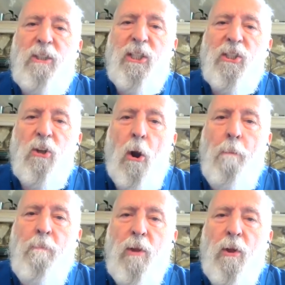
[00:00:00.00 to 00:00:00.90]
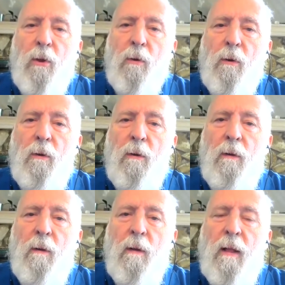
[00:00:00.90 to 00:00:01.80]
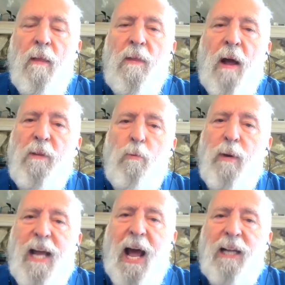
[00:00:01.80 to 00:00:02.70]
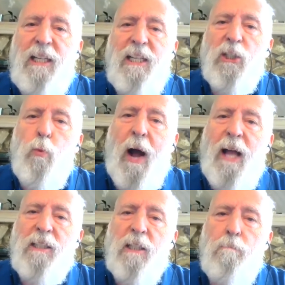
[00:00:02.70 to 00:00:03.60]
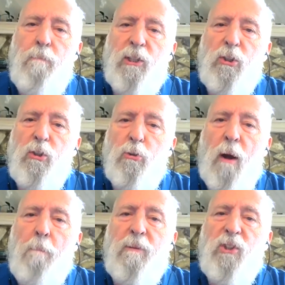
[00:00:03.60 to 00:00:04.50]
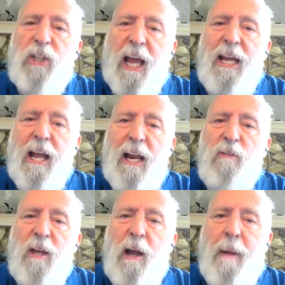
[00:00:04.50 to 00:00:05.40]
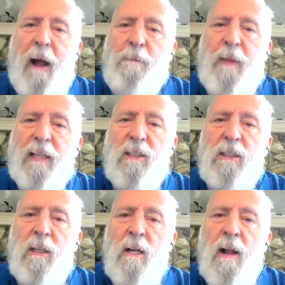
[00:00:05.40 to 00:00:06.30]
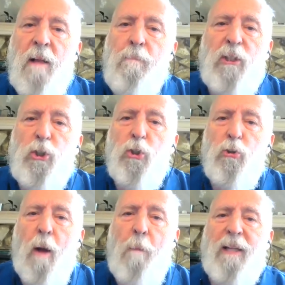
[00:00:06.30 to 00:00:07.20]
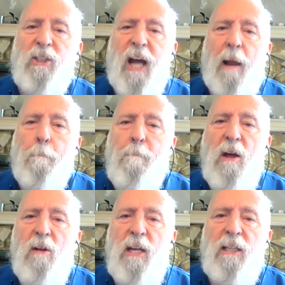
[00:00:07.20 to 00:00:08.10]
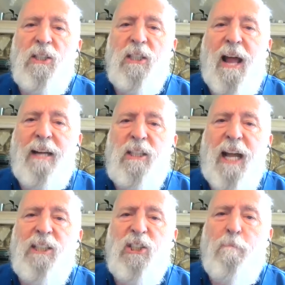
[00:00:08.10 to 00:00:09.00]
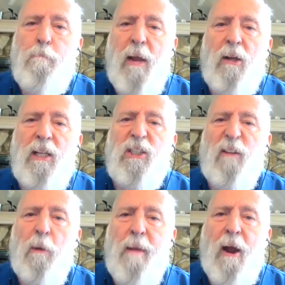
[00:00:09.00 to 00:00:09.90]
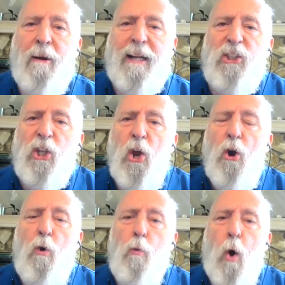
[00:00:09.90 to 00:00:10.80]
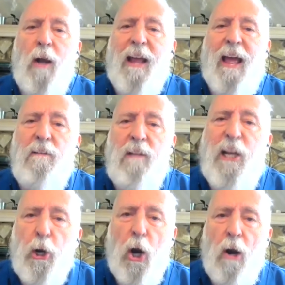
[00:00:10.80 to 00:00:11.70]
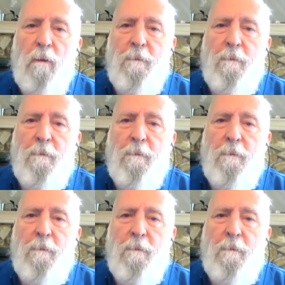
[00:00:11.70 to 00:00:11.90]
disarm you. Now, the reality is, why isn't Mr. Trump saying anything about this? Mr. Trump has got millions and tens of millions of Americans who want a leader,